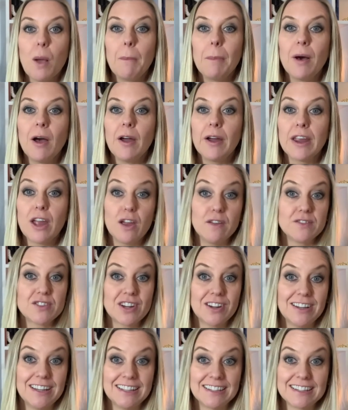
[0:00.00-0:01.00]
by
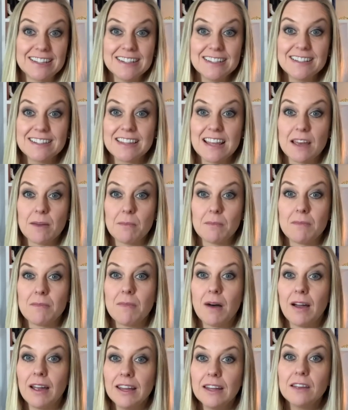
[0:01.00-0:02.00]
overtiredness that
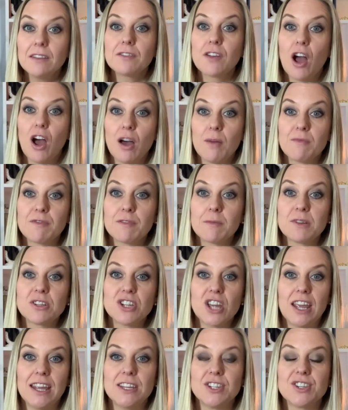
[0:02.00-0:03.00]
might have come from a
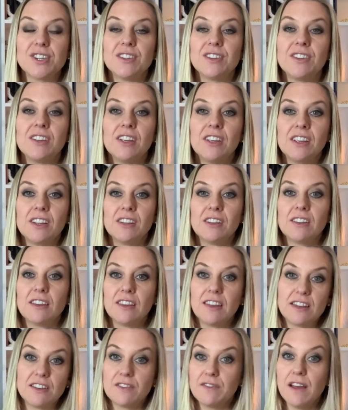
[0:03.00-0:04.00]
change in
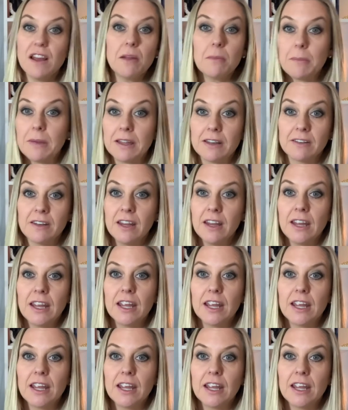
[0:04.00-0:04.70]
their development.